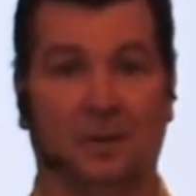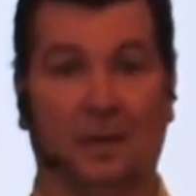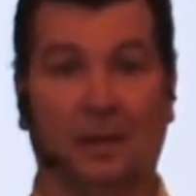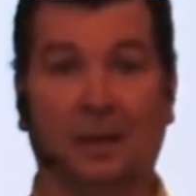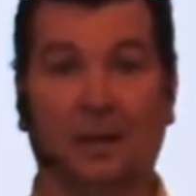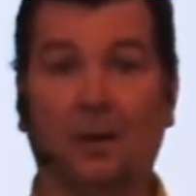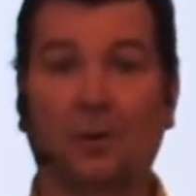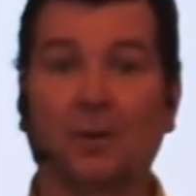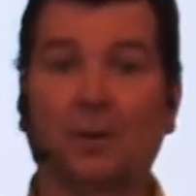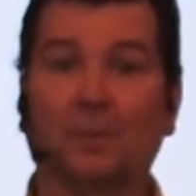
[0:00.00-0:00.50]

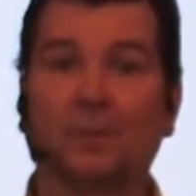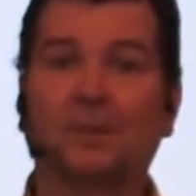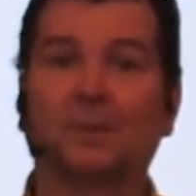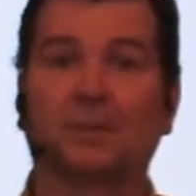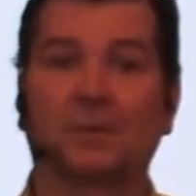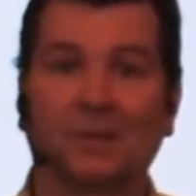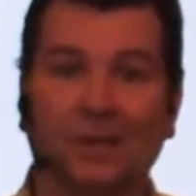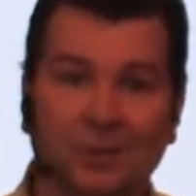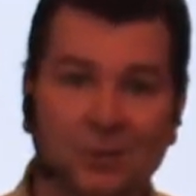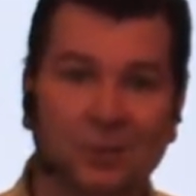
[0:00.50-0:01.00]
Allow Him
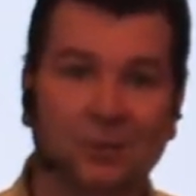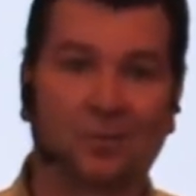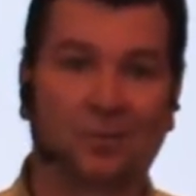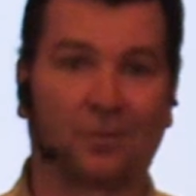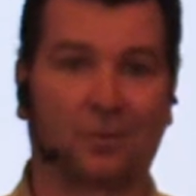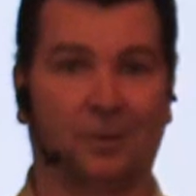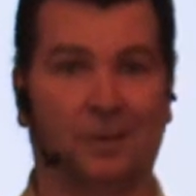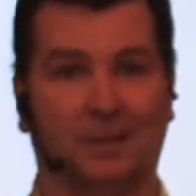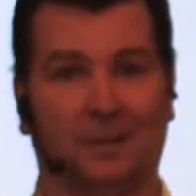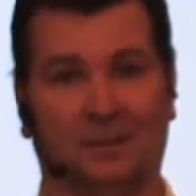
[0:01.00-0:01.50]
to set you
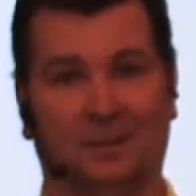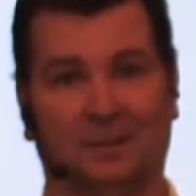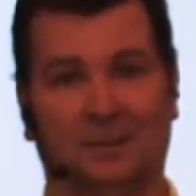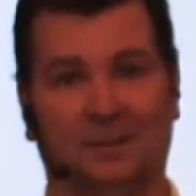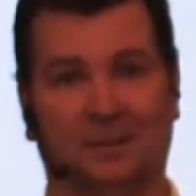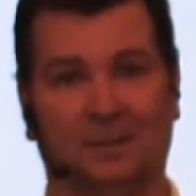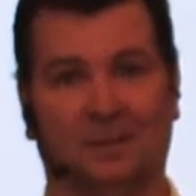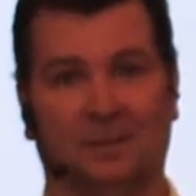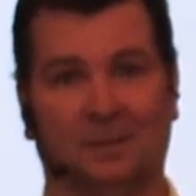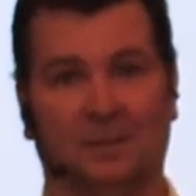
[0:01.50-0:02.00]
free
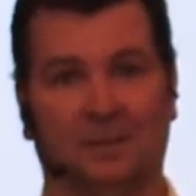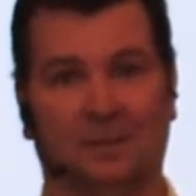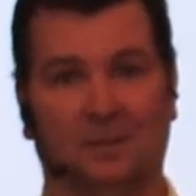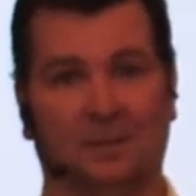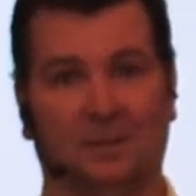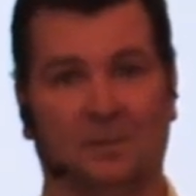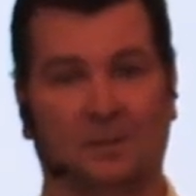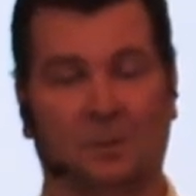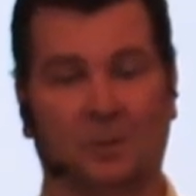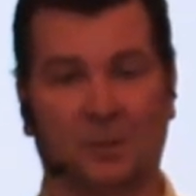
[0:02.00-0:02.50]

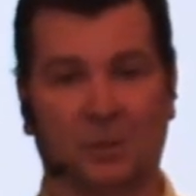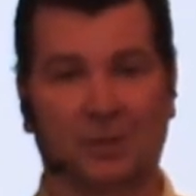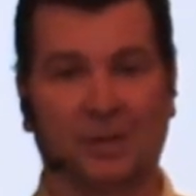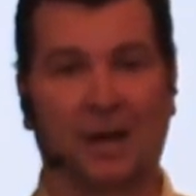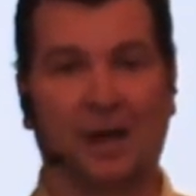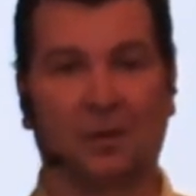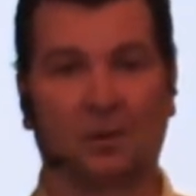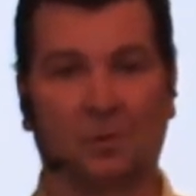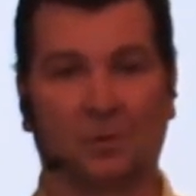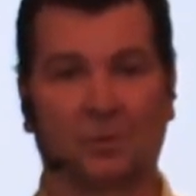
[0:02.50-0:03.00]
from the
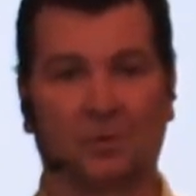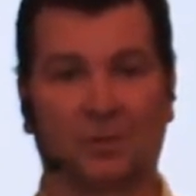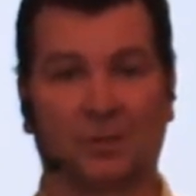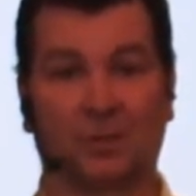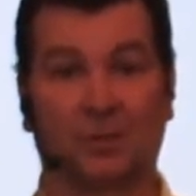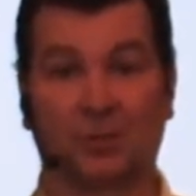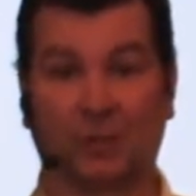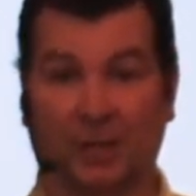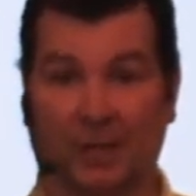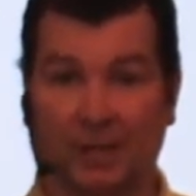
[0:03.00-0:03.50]
shackles
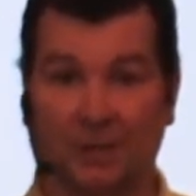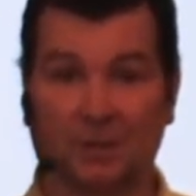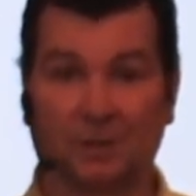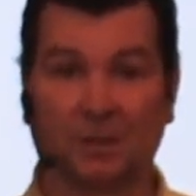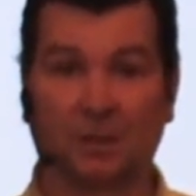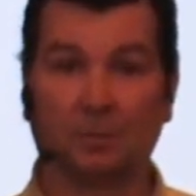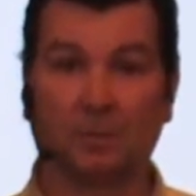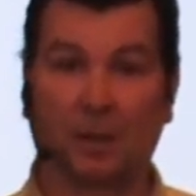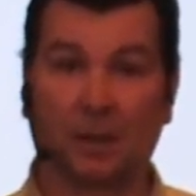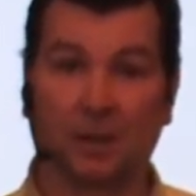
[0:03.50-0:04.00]
and the
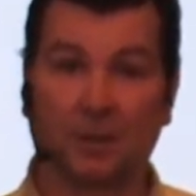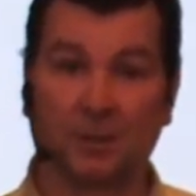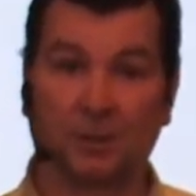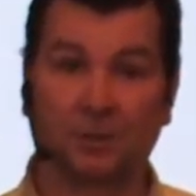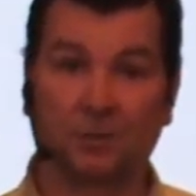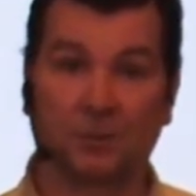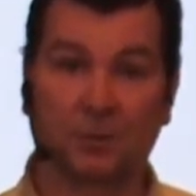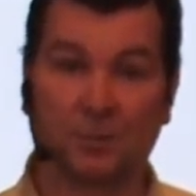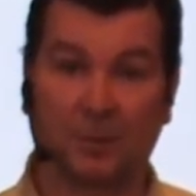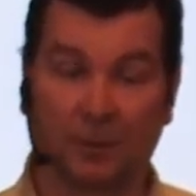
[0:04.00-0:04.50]
chains that bind
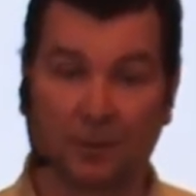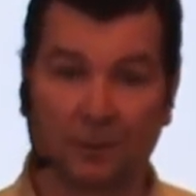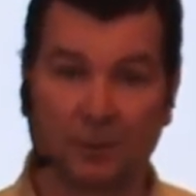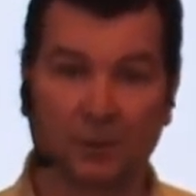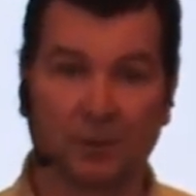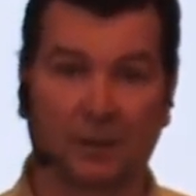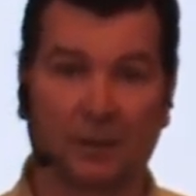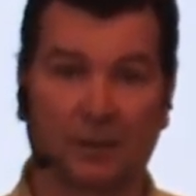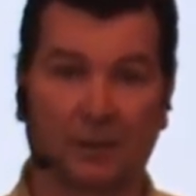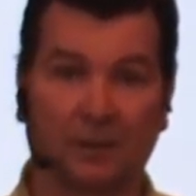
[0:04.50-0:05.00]
you
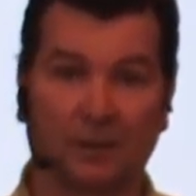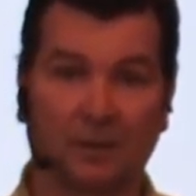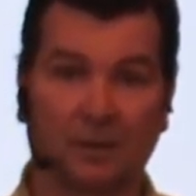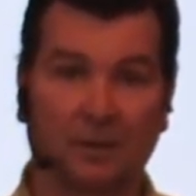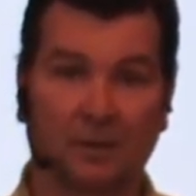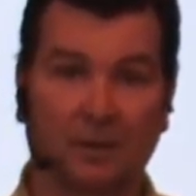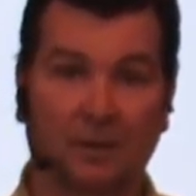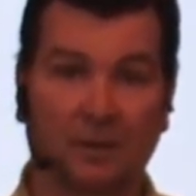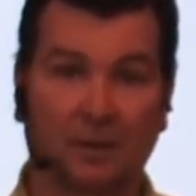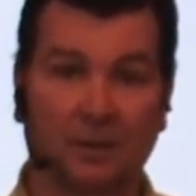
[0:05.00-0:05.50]
spiritually.
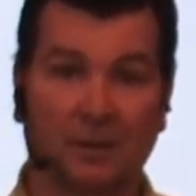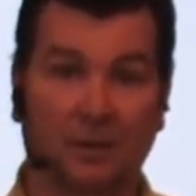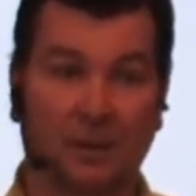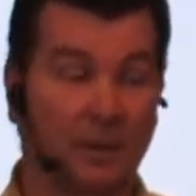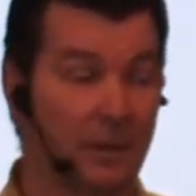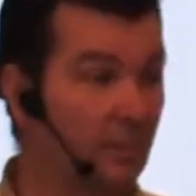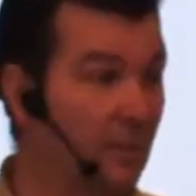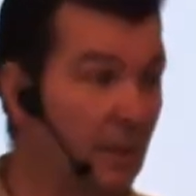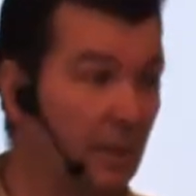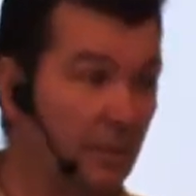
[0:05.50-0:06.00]

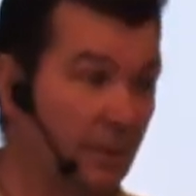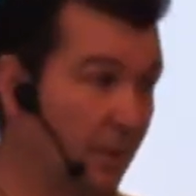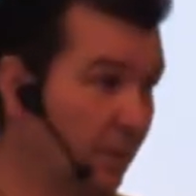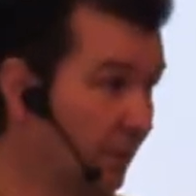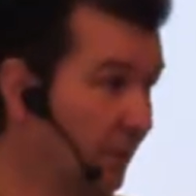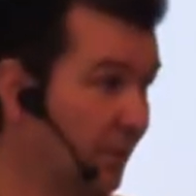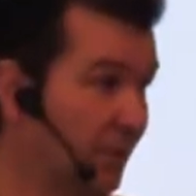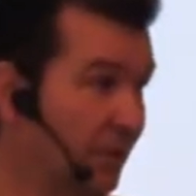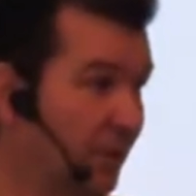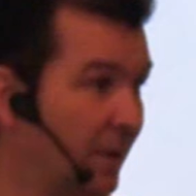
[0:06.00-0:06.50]
And maybe
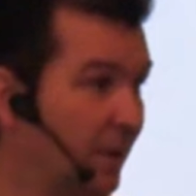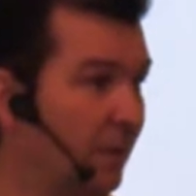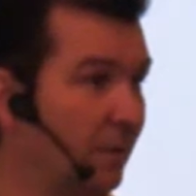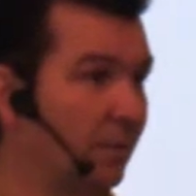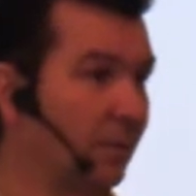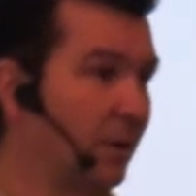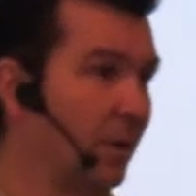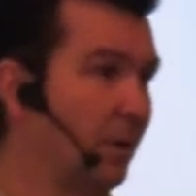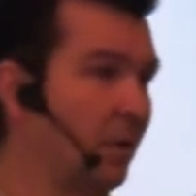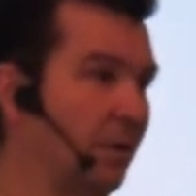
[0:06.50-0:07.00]
you're listening
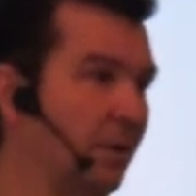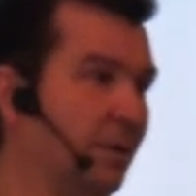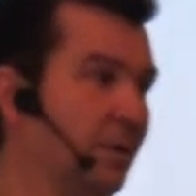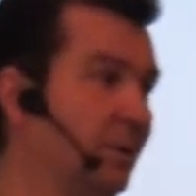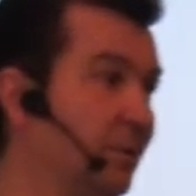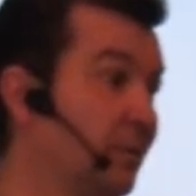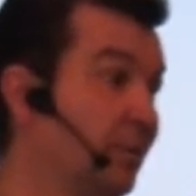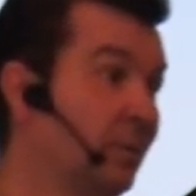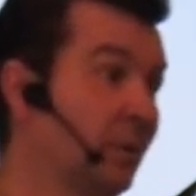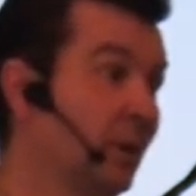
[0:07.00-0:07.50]
out there and
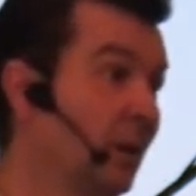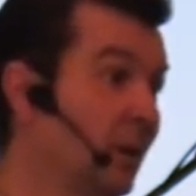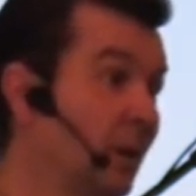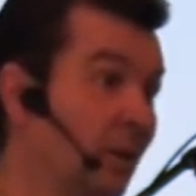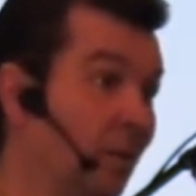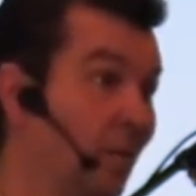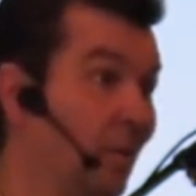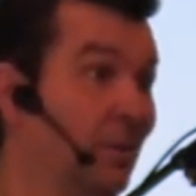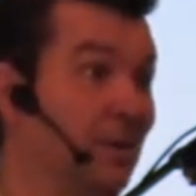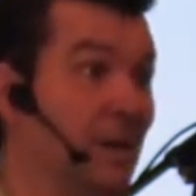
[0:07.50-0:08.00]
you
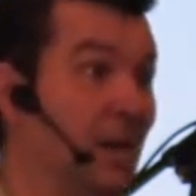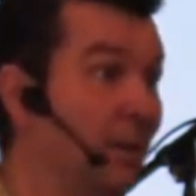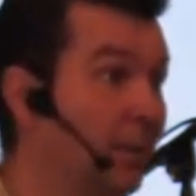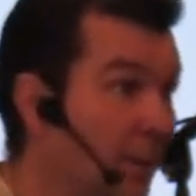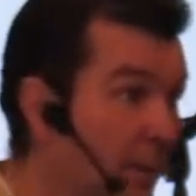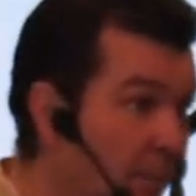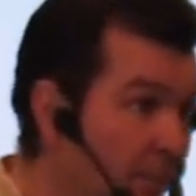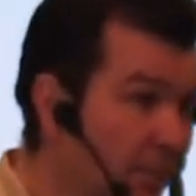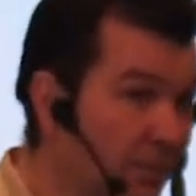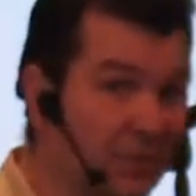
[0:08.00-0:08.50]
are
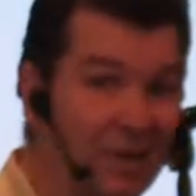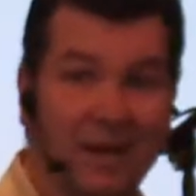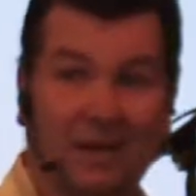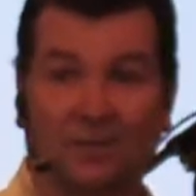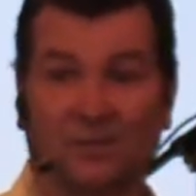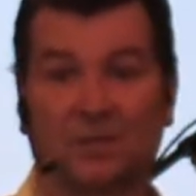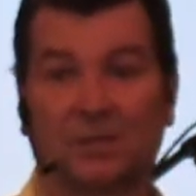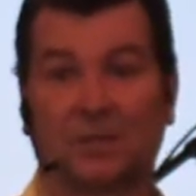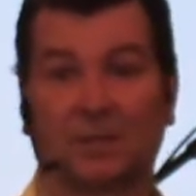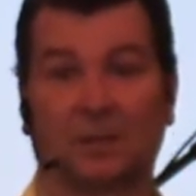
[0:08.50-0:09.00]
demon
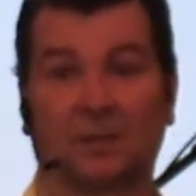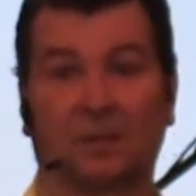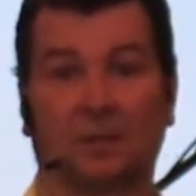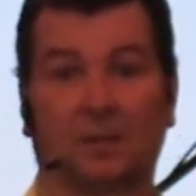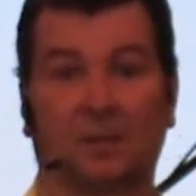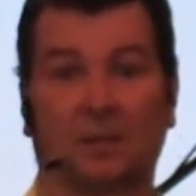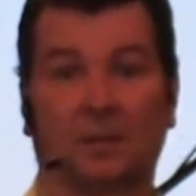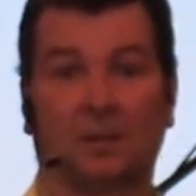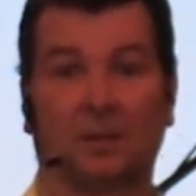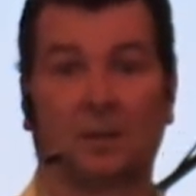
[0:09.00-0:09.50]
possessed.
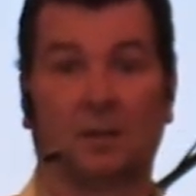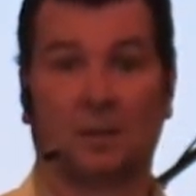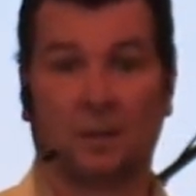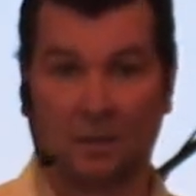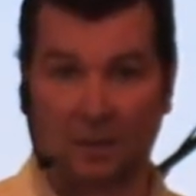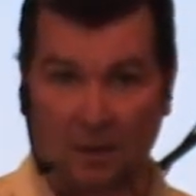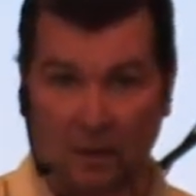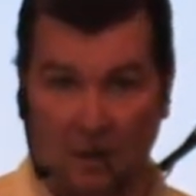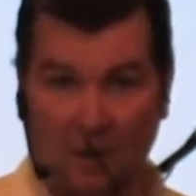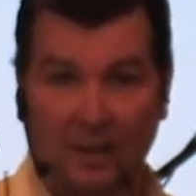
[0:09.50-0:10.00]

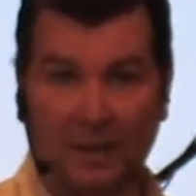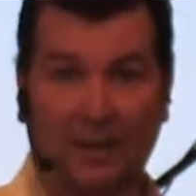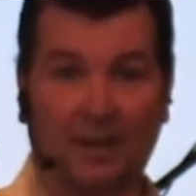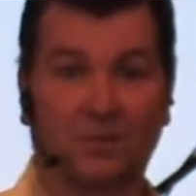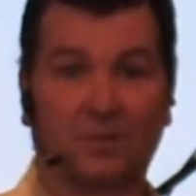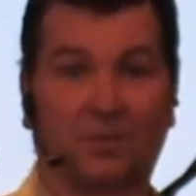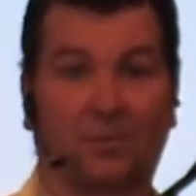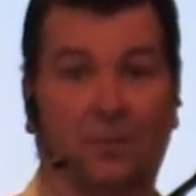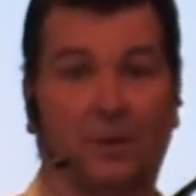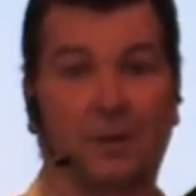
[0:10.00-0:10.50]
God
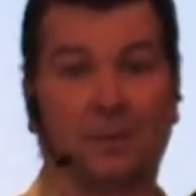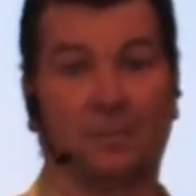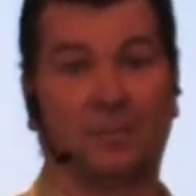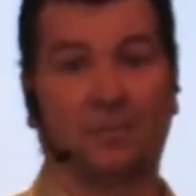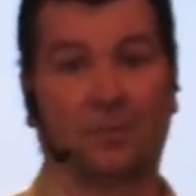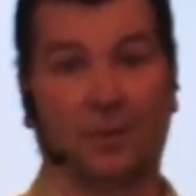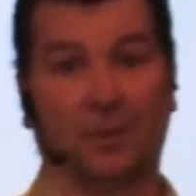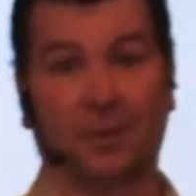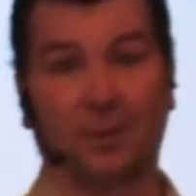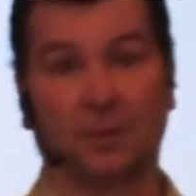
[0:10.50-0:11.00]
has freedom
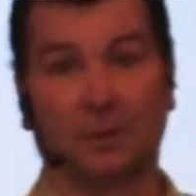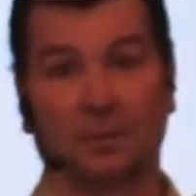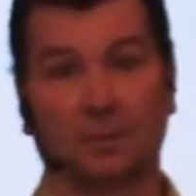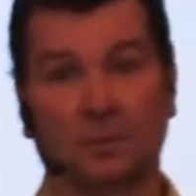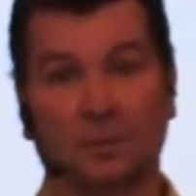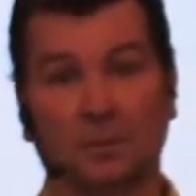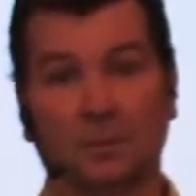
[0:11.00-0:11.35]
for you.